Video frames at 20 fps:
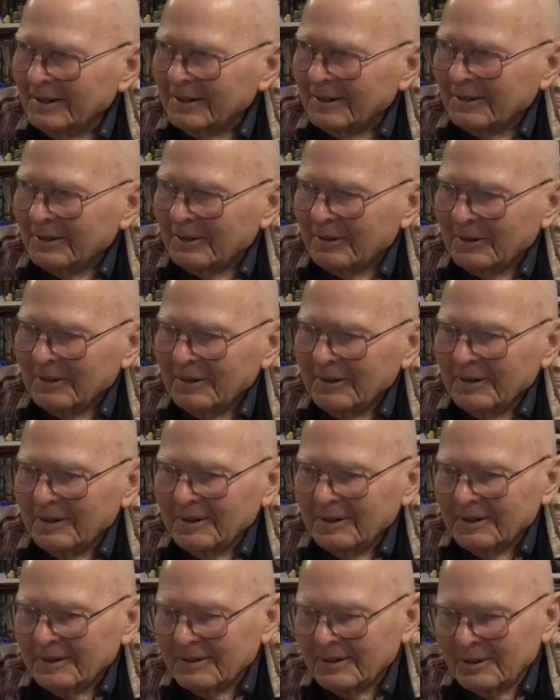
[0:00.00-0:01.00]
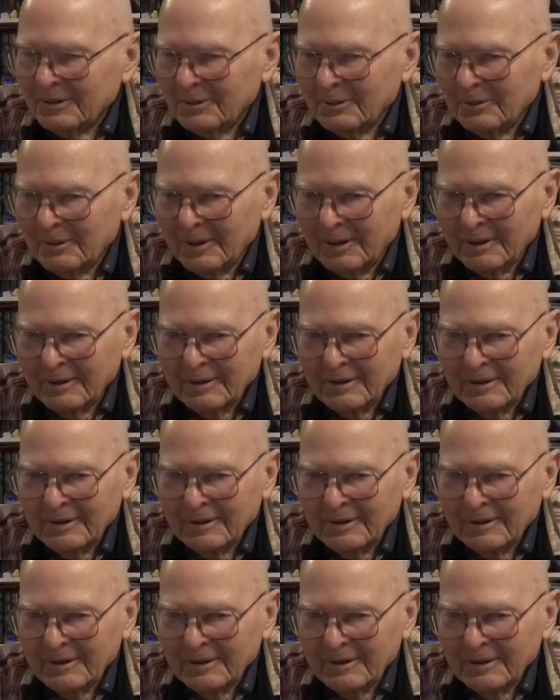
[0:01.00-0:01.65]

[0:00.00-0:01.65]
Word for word: to to uh,